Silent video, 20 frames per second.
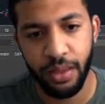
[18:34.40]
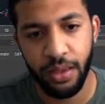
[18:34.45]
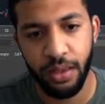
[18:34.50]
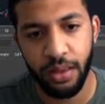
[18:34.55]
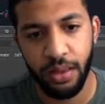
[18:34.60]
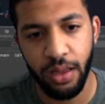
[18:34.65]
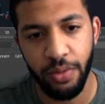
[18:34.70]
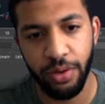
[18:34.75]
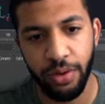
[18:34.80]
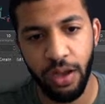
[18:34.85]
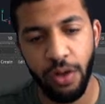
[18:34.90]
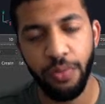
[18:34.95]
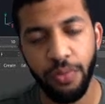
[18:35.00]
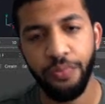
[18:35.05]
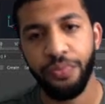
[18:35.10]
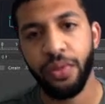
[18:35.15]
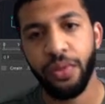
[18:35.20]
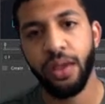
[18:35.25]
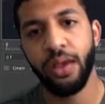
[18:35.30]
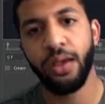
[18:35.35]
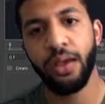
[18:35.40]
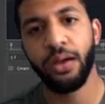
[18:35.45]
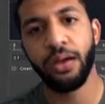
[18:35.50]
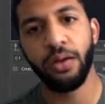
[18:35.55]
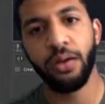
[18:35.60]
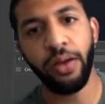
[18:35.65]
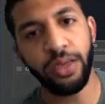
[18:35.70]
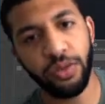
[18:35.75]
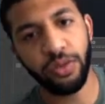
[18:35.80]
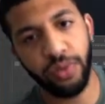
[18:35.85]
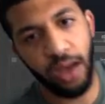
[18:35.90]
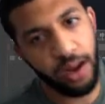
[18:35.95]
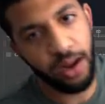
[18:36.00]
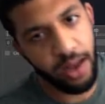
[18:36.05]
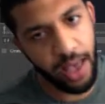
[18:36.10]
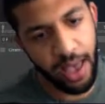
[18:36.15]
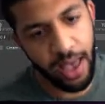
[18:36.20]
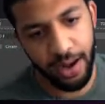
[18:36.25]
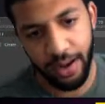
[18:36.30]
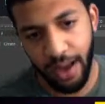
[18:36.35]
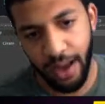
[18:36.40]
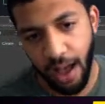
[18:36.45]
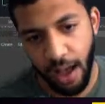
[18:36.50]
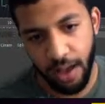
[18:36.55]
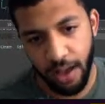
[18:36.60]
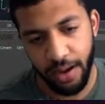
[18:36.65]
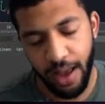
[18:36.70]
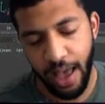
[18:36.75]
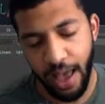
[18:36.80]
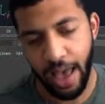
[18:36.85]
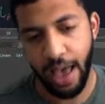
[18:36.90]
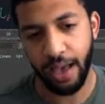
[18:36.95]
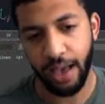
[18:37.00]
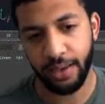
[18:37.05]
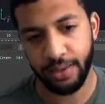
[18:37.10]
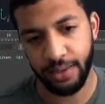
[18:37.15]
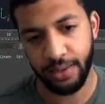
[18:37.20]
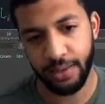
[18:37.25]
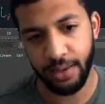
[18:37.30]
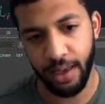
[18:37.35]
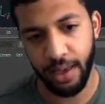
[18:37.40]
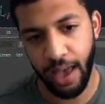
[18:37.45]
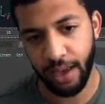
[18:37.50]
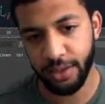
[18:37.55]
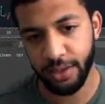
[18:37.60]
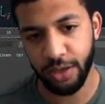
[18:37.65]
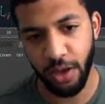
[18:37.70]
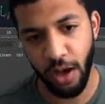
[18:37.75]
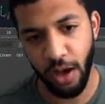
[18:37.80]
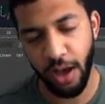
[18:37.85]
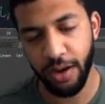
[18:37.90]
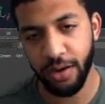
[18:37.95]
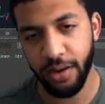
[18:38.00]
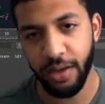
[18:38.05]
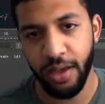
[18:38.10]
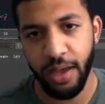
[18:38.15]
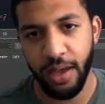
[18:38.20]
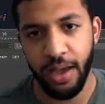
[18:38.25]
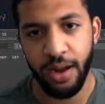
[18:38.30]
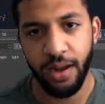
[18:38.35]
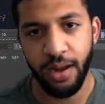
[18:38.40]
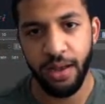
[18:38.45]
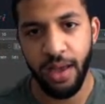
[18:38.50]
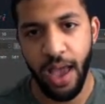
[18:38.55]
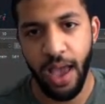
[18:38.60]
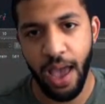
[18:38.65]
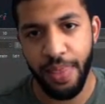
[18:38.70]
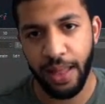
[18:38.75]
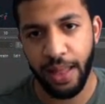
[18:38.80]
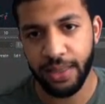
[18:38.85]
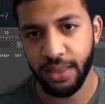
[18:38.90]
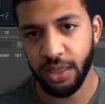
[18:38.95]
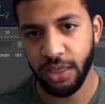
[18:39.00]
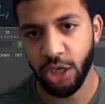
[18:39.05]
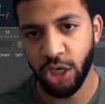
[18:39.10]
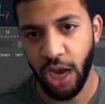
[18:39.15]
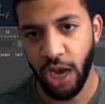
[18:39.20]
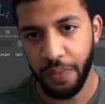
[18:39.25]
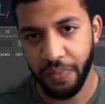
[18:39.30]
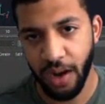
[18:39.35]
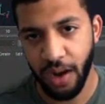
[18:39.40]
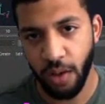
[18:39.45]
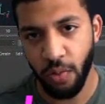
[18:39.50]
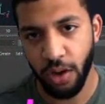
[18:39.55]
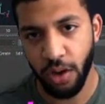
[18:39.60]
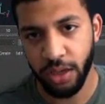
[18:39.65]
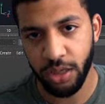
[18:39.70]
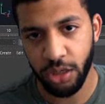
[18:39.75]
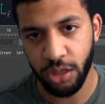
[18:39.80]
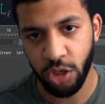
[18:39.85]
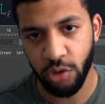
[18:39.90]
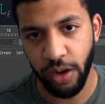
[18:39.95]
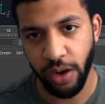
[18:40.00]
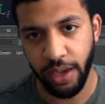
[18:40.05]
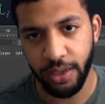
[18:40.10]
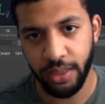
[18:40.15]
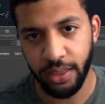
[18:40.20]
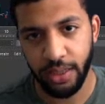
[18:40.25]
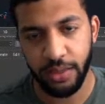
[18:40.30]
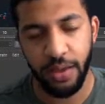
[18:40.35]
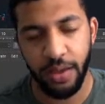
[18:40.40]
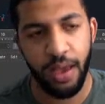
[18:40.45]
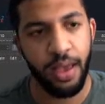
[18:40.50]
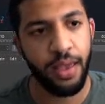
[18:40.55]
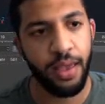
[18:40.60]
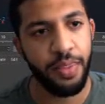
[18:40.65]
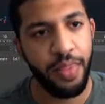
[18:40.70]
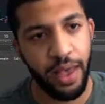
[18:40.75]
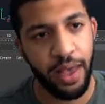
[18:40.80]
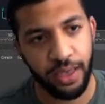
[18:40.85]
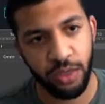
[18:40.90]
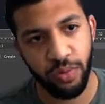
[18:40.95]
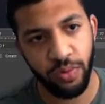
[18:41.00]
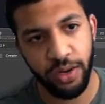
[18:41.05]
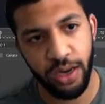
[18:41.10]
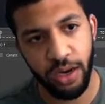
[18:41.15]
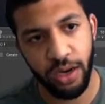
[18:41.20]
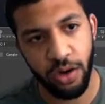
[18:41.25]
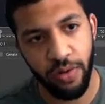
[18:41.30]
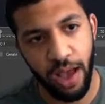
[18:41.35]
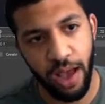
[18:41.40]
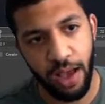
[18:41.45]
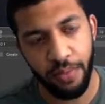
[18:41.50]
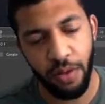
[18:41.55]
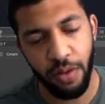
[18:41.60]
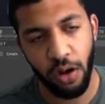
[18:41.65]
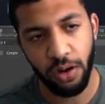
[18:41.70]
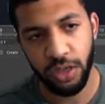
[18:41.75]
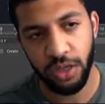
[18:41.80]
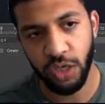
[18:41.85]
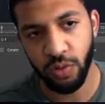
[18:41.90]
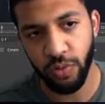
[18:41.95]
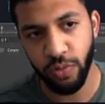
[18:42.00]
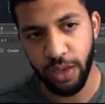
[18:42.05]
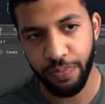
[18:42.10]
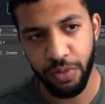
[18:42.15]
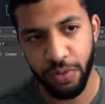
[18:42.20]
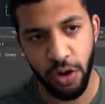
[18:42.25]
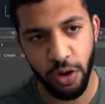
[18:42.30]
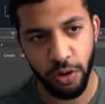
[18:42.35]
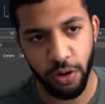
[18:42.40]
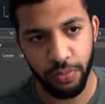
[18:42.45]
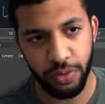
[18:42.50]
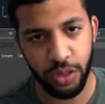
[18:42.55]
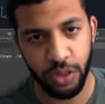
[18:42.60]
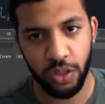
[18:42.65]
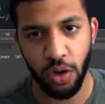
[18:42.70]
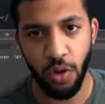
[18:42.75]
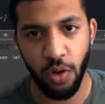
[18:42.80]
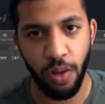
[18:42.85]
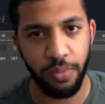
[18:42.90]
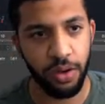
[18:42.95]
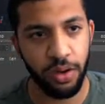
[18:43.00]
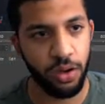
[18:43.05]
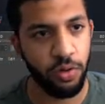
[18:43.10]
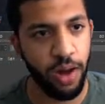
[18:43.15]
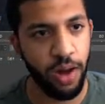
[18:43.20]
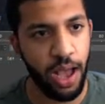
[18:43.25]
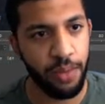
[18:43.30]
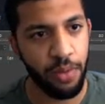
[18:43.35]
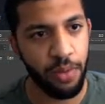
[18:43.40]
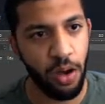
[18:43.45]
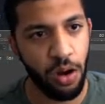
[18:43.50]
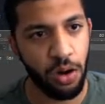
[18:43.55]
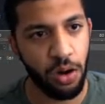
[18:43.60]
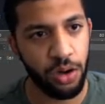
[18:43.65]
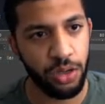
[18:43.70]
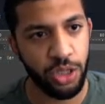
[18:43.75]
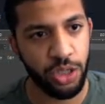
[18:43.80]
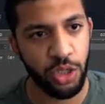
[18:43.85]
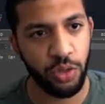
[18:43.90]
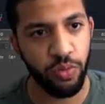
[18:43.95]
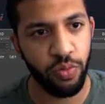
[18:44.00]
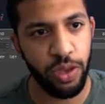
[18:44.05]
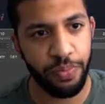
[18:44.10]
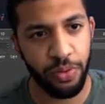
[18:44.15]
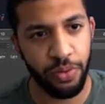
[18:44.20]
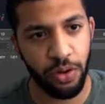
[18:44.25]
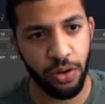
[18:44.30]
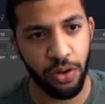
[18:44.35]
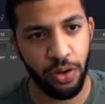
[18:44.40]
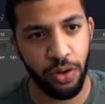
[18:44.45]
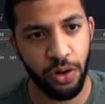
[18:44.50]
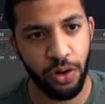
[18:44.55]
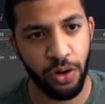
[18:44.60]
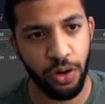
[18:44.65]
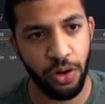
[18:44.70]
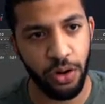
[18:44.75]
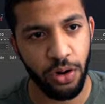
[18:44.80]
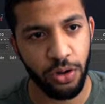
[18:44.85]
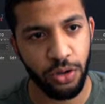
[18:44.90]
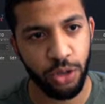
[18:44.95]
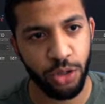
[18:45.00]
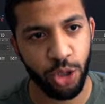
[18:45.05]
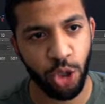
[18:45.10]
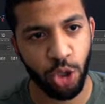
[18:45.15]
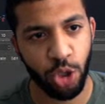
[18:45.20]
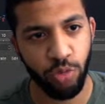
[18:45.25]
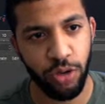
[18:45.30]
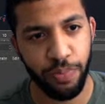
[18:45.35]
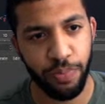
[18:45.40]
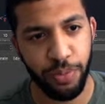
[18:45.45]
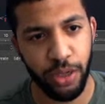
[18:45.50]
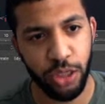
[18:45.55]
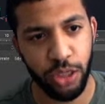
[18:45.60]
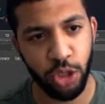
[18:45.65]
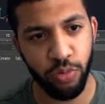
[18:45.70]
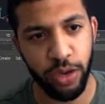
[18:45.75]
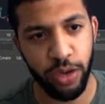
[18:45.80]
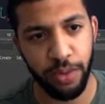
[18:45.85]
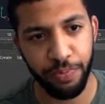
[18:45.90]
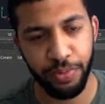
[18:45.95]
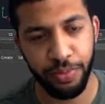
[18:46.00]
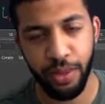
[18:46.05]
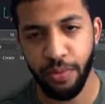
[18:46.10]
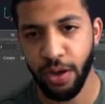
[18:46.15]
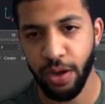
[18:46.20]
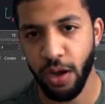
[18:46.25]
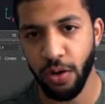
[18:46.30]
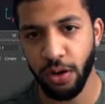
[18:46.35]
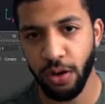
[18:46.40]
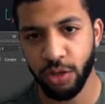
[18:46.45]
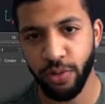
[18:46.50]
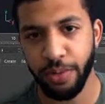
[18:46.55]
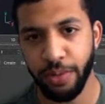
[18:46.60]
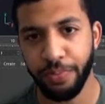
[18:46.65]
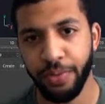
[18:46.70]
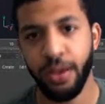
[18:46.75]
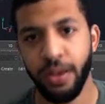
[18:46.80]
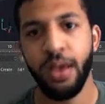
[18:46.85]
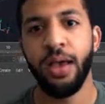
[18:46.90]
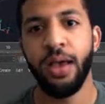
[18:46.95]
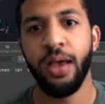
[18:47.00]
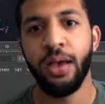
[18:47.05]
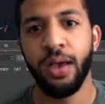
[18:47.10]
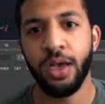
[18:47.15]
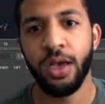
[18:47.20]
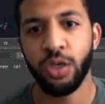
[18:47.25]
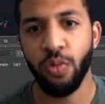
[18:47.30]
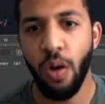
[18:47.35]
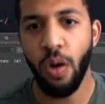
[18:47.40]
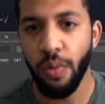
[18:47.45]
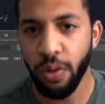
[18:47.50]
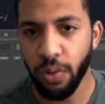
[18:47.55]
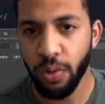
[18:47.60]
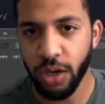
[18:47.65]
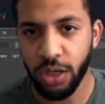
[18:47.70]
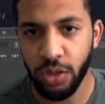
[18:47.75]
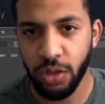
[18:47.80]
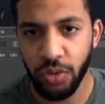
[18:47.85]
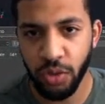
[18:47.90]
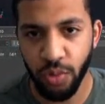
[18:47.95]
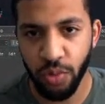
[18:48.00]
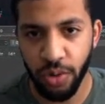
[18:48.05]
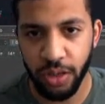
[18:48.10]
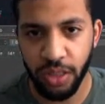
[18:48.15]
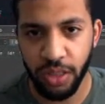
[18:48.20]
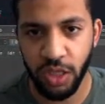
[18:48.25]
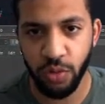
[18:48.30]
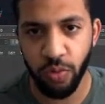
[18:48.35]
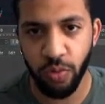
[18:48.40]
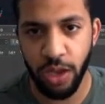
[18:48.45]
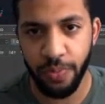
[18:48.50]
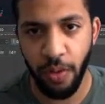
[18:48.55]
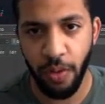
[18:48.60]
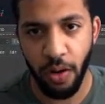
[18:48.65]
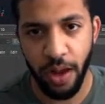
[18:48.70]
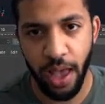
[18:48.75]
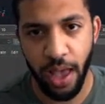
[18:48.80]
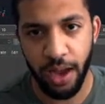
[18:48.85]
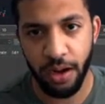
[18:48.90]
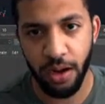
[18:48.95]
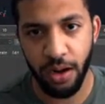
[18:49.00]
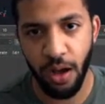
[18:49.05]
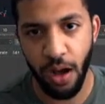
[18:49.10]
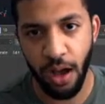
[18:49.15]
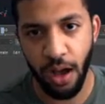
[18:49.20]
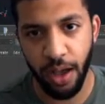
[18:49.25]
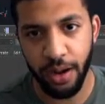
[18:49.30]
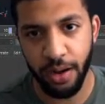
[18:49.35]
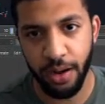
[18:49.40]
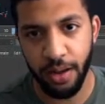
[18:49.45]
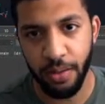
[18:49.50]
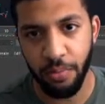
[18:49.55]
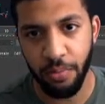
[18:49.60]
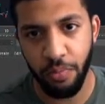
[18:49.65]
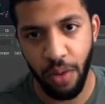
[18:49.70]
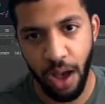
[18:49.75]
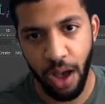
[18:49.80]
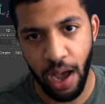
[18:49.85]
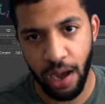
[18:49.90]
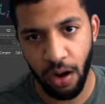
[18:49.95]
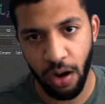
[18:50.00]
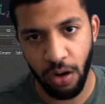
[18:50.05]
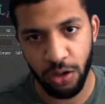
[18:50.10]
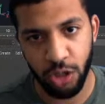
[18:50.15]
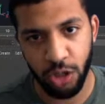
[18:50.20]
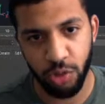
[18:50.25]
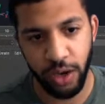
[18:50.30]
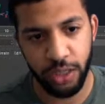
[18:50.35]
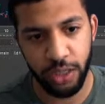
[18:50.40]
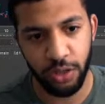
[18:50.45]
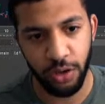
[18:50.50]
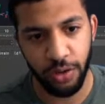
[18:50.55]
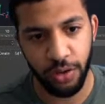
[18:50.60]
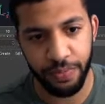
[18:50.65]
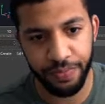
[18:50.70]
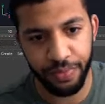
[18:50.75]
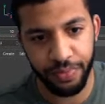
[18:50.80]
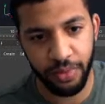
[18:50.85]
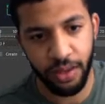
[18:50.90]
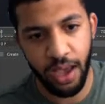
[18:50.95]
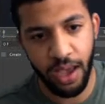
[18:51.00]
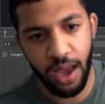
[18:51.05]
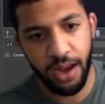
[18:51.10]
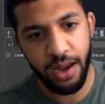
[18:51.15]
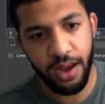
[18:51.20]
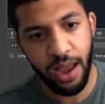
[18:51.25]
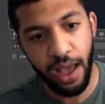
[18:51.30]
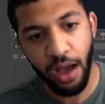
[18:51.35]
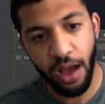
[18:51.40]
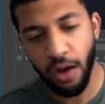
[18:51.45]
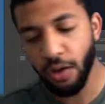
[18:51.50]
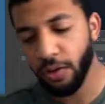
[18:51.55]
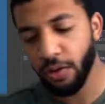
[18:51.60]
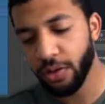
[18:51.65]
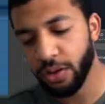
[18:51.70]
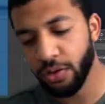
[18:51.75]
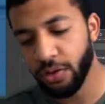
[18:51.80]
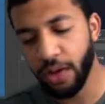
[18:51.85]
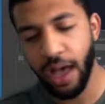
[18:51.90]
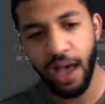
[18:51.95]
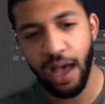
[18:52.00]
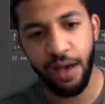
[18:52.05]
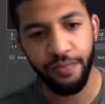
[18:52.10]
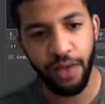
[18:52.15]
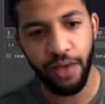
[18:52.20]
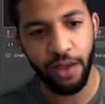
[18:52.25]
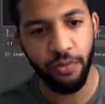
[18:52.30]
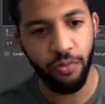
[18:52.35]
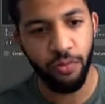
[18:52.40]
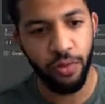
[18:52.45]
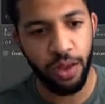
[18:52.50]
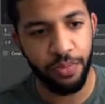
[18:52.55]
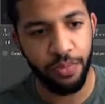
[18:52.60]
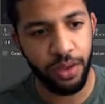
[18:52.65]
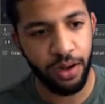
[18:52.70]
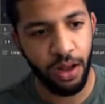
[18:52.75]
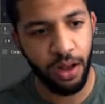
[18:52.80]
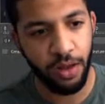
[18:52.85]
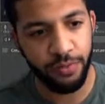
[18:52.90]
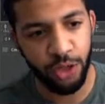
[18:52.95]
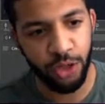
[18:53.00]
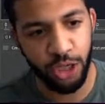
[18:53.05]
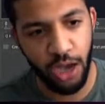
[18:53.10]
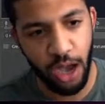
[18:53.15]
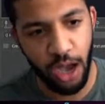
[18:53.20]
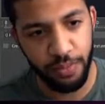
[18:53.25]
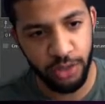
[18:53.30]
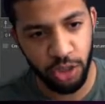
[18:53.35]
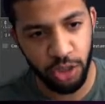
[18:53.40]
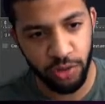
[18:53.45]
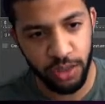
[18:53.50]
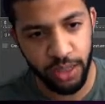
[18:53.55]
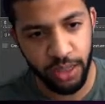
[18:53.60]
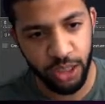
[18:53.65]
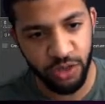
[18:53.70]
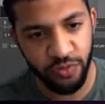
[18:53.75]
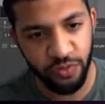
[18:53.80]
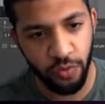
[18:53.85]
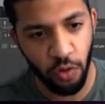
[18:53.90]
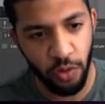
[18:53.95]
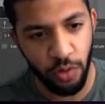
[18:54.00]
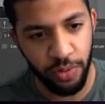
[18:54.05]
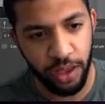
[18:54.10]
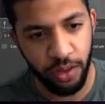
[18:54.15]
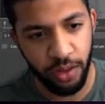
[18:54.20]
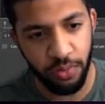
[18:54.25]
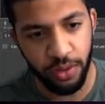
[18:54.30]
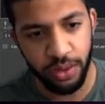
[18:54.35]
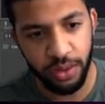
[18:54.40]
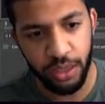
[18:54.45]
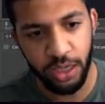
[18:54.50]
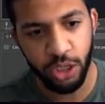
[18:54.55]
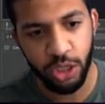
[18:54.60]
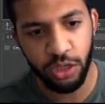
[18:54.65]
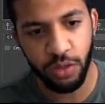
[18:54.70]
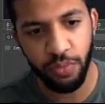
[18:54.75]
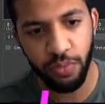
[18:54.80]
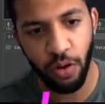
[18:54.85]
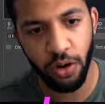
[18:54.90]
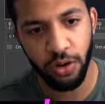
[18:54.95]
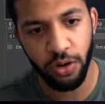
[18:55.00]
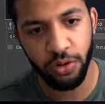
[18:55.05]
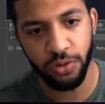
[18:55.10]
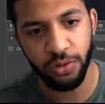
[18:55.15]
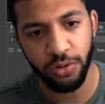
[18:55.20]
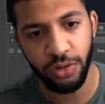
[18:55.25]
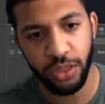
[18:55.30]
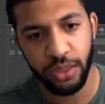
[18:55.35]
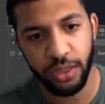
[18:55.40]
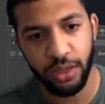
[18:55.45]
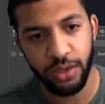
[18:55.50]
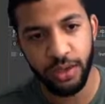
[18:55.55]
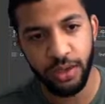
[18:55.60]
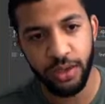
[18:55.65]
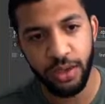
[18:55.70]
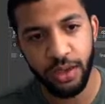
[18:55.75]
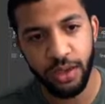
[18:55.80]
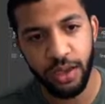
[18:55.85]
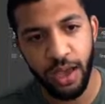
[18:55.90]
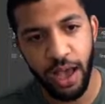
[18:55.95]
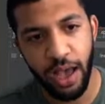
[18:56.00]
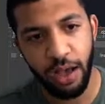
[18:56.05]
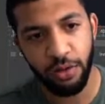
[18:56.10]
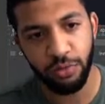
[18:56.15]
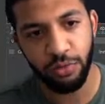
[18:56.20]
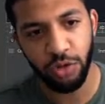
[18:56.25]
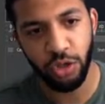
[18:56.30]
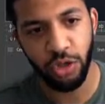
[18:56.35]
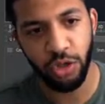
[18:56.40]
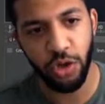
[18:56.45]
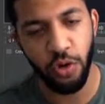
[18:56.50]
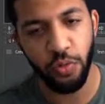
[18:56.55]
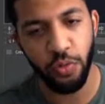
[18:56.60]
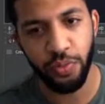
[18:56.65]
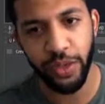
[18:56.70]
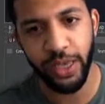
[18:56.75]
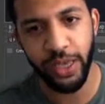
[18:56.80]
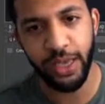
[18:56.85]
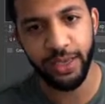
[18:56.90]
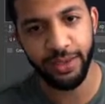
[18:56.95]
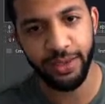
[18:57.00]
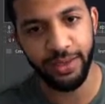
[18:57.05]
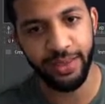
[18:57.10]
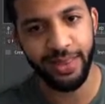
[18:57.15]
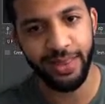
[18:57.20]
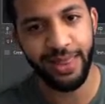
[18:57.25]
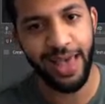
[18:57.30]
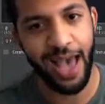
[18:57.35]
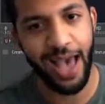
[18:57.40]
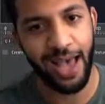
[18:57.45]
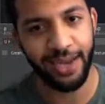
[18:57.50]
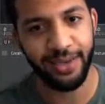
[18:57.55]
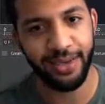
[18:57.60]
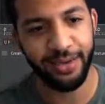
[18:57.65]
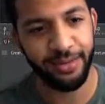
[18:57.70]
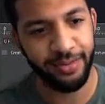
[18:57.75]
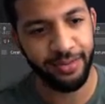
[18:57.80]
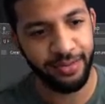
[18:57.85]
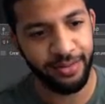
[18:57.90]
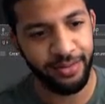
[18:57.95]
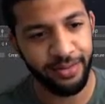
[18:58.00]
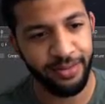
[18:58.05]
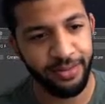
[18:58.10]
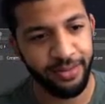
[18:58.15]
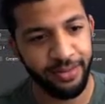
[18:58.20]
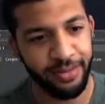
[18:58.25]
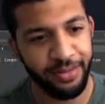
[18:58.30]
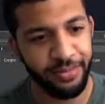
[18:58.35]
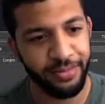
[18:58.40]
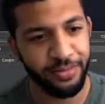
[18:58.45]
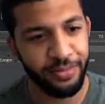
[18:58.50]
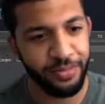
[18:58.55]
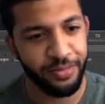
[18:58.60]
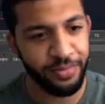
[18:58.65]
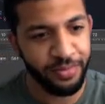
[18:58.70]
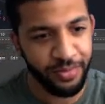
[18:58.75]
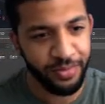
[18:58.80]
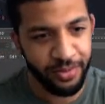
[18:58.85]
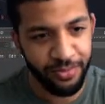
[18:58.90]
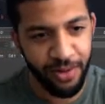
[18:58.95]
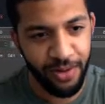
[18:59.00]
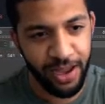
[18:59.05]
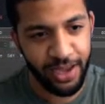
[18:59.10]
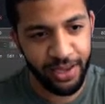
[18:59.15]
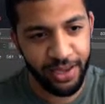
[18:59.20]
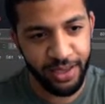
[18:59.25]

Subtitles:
There we go. Great. So we got an n-gon hexagon, and that's the shape that I want it to trace. Next, we need to grab our sweep NURBS. So I'm going to grab our sweeper, sweepity sweep. There we go, our sweep. So what we want to do is we want to sweep our n-gon by our tracer. And now you'll have a ribbon of geometry that's forming with each of the particles. How dope is that? Right?